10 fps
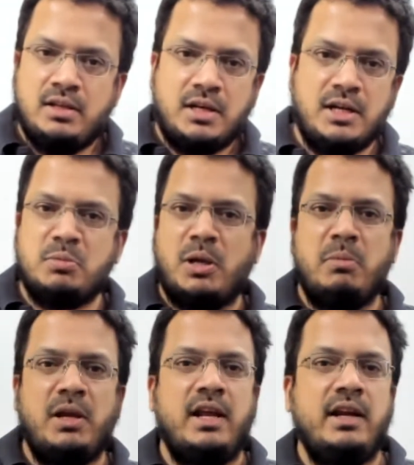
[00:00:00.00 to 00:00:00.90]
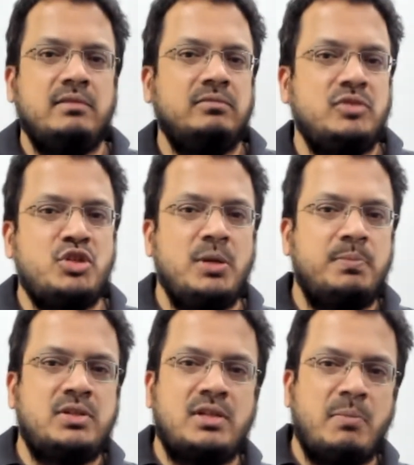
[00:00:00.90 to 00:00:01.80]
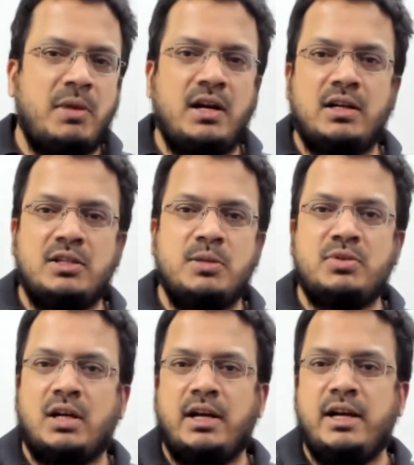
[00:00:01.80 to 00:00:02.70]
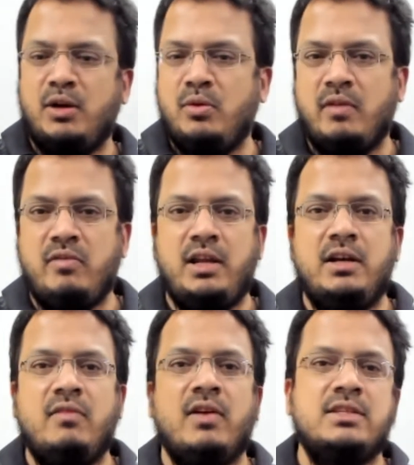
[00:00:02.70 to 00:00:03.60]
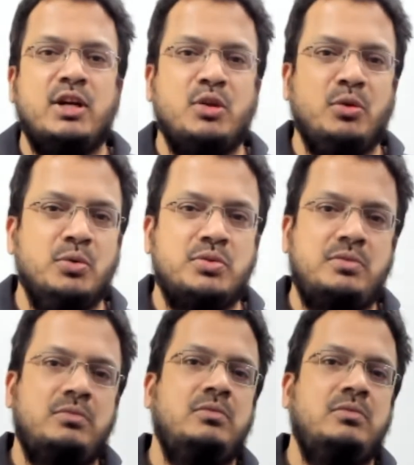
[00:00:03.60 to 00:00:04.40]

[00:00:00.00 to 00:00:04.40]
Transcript: It is becoming like chips. Semiconductor chips are getting into every device that you use.